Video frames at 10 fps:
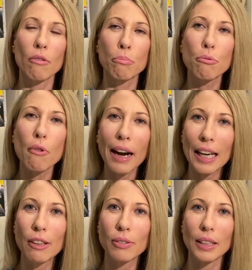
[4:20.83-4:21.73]

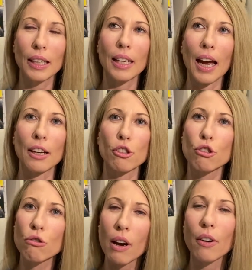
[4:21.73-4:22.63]
bravely and
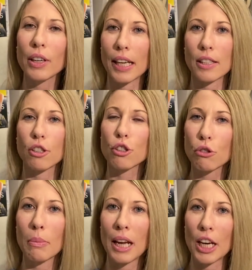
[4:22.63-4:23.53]
struggled against
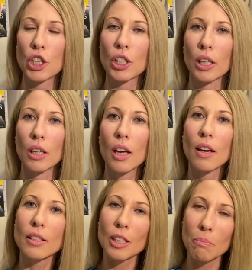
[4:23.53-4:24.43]
discrimination,
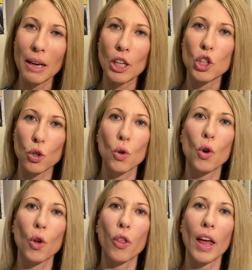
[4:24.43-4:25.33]
to make
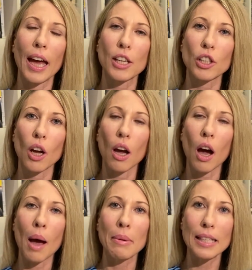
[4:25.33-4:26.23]
sure that
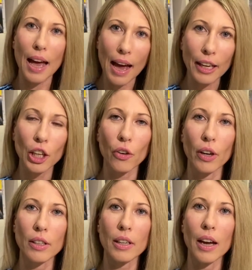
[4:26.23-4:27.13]
I'm as
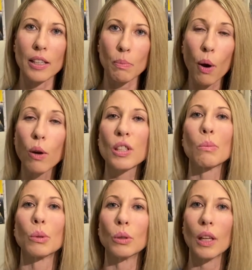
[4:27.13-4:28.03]
accurate as
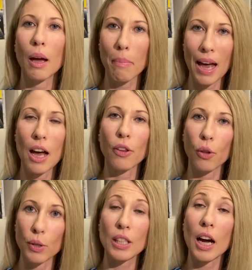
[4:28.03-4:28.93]
possible about
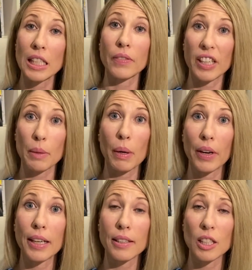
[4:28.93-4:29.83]
those kinds of
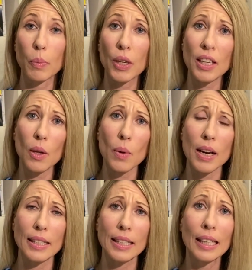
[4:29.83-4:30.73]
experiences. Because
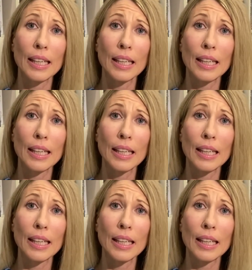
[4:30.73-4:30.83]
otherwise,